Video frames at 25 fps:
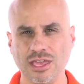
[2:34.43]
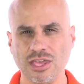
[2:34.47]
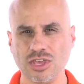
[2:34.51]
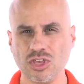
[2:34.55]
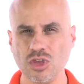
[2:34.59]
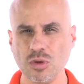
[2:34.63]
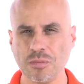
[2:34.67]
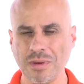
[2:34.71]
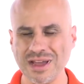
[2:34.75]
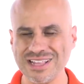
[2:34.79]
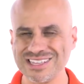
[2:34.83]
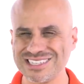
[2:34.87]

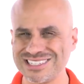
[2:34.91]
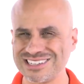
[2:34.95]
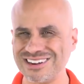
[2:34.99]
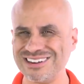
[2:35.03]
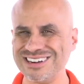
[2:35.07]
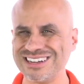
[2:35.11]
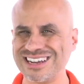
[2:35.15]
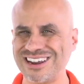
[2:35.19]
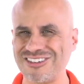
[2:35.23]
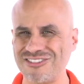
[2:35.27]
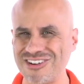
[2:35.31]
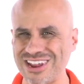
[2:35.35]
you might
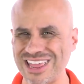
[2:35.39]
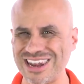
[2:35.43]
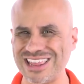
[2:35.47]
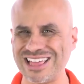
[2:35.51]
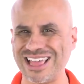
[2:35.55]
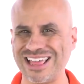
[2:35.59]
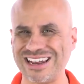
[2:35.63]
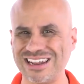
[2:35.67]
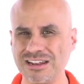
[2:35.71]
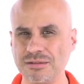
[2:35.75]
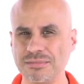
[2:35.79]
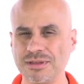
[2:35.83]
start
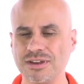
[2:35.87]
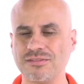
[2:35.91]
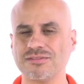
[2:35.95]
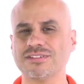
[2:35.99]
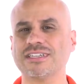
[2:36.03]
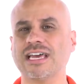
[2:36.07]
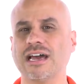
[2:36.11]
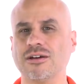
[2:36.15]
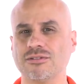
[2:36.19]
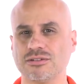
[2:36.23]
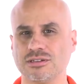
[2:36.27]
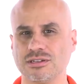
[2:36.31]
creating a little bit
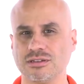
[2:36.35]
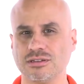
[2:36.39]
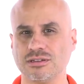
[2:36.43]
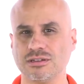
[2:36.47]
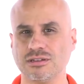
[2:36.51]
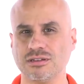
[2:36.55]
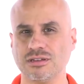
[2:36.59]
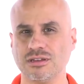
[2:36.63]
of doubt.